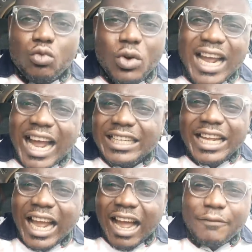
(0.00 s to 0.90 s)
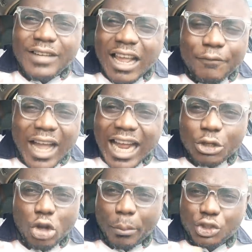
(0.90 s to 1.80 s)
way and they have never
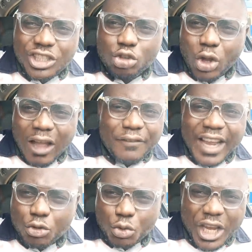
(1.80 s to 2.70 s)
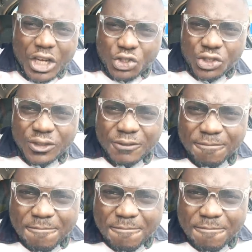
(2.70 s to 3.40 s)
had the opportunity to have education?